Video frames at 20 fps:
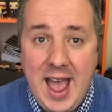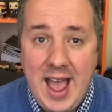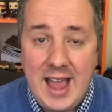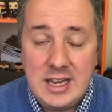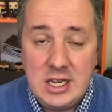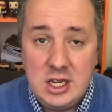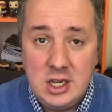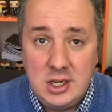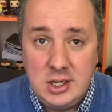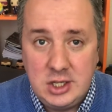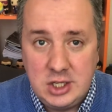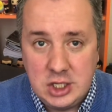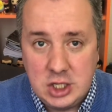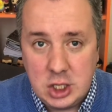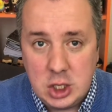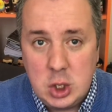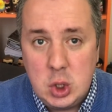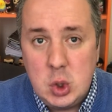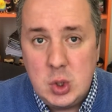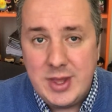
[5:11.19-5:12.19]
And you
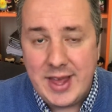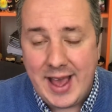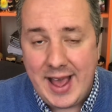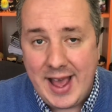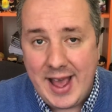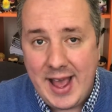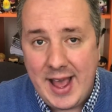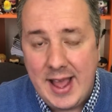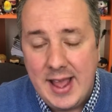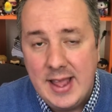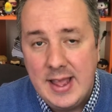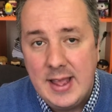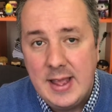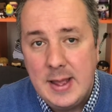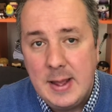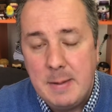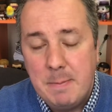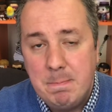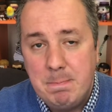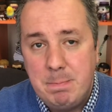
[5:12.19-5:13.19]
do that
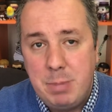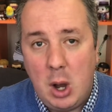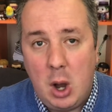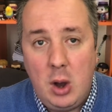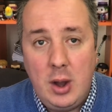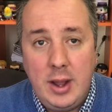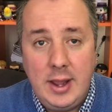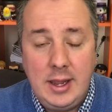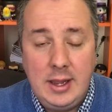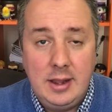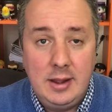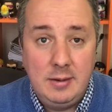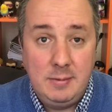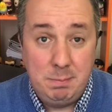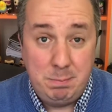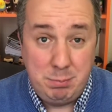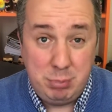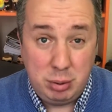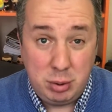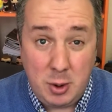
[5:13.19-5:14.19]
by
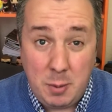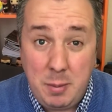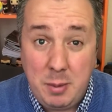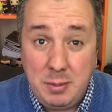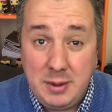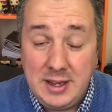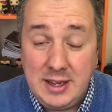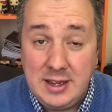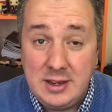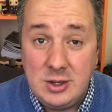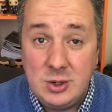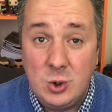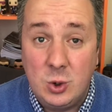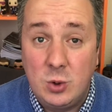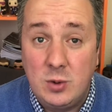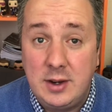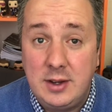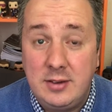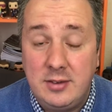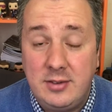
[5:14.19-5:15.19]
probably, in
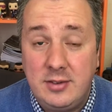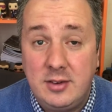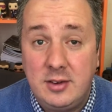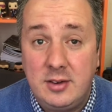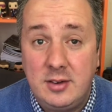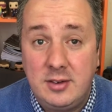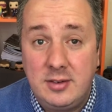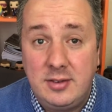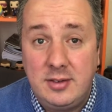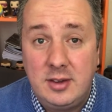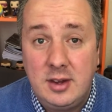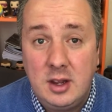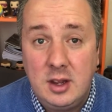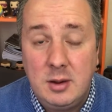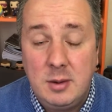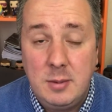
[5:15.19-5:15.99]
your instance,